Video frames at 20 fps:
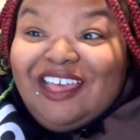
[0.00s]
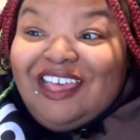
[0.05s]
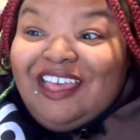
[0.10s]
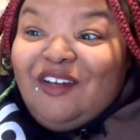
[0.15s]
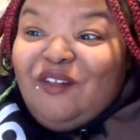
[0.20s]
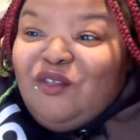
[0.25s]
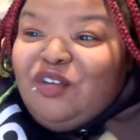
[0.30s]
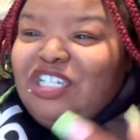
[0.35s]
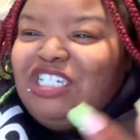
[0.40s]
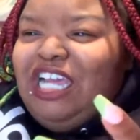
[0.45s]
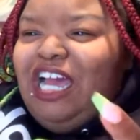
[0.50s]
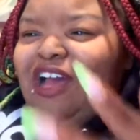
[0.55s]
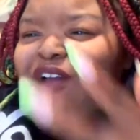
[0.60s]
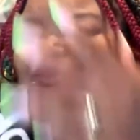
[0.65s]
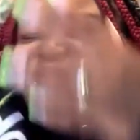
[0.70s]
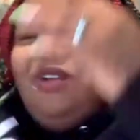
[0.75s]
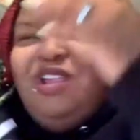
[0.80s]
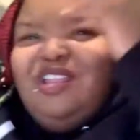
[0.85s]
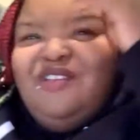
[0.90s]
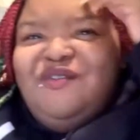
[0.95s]
was y'all
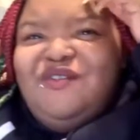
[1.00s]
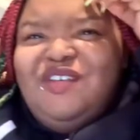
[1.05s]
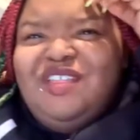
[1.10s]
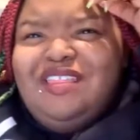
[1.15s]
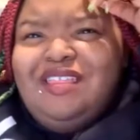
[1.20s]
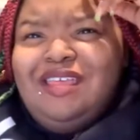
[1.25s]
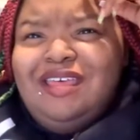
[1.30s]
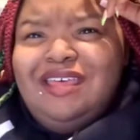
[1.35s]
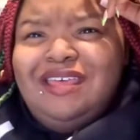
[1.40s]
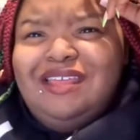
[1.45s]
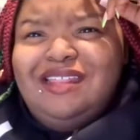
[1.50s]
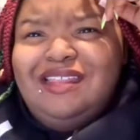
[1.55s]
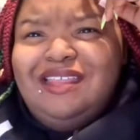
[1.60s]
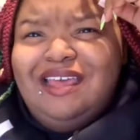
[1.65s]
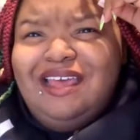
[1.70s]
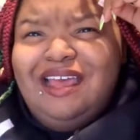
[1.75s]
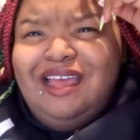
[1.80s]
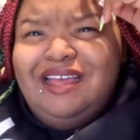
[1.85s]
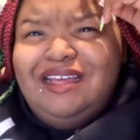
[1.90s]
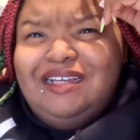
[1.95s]
ready for that?
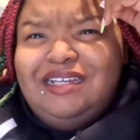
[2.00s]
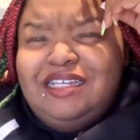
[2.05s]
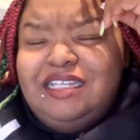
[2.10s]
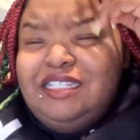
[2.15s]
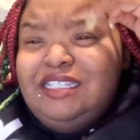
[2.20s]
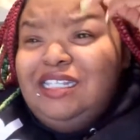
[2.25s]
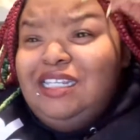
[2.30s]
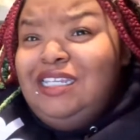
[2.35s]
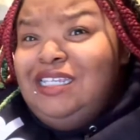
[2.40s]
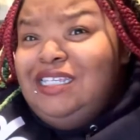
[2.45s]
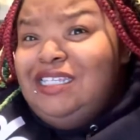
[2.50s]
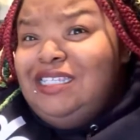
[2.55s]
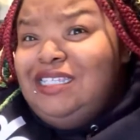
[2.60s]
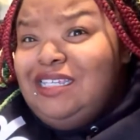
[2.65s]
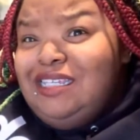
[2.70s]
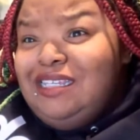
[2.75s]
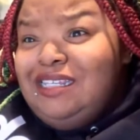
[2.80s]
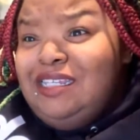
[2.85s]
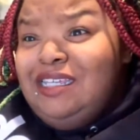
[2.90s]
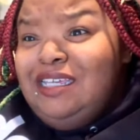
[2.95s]
Cause
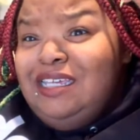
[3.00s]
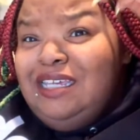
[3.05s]
listen,